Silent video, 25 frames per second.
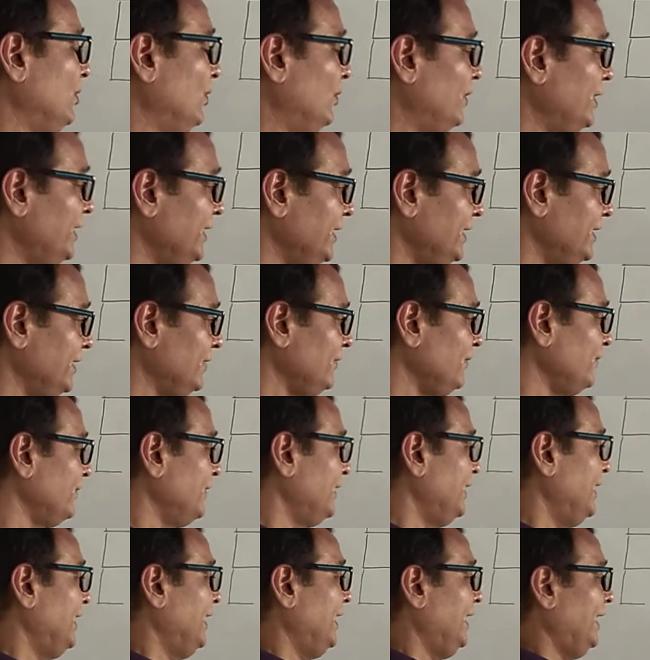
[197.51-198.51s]
old enough
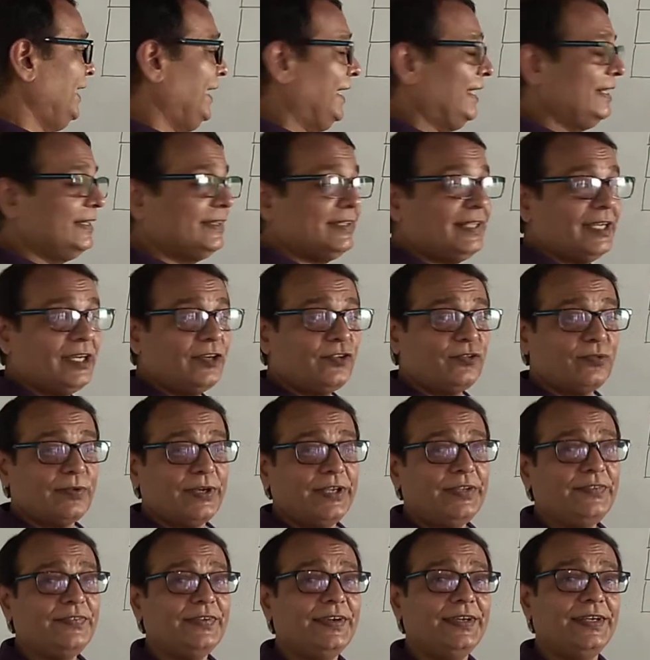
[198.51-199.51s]
and that's
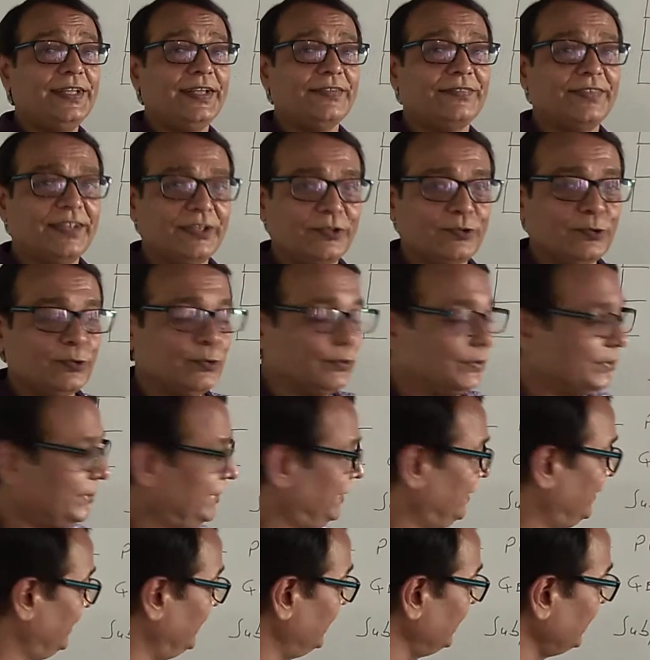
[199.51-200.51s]
why she doesn't
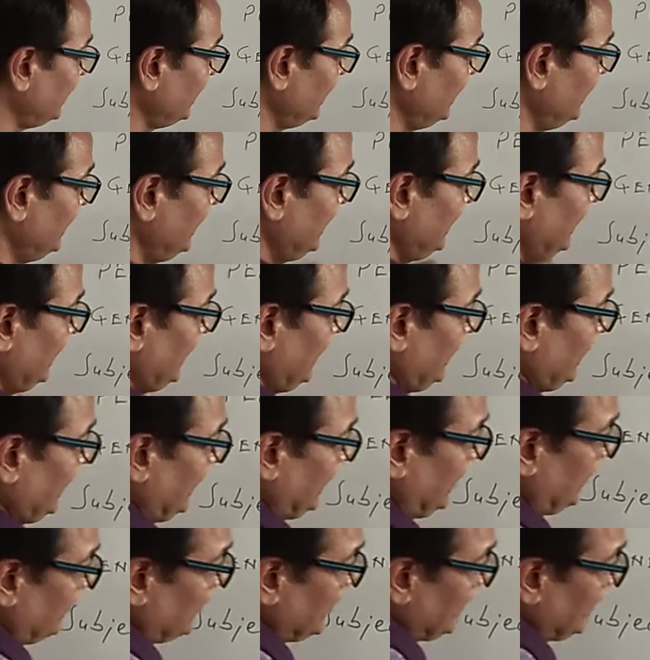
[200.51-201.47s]
cook. Here I am